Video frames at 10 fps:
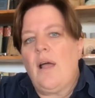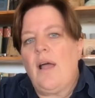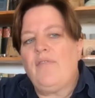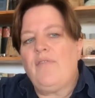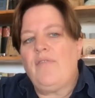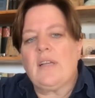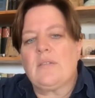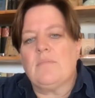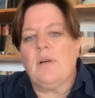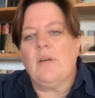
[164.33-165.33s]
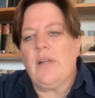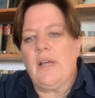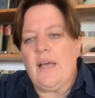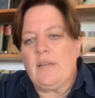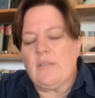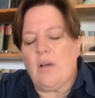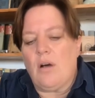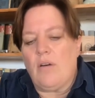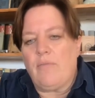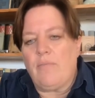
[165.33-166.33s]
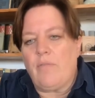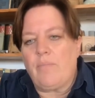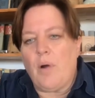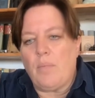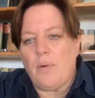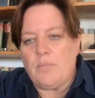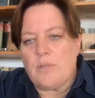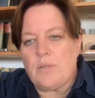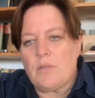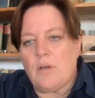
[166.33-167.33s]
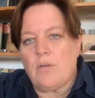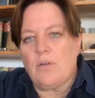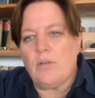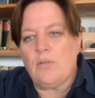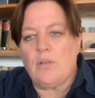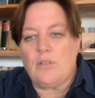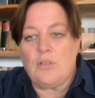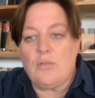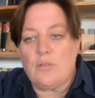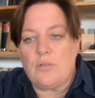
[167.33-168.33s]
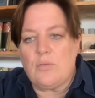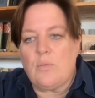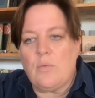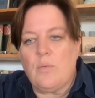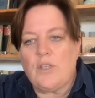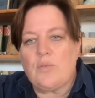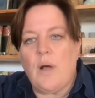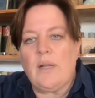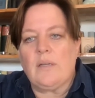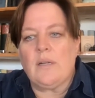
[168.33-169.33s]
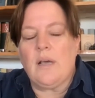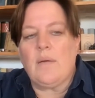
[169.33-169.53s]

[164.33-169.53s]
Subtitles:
Africa is a myriad of problems, so you can choose which one.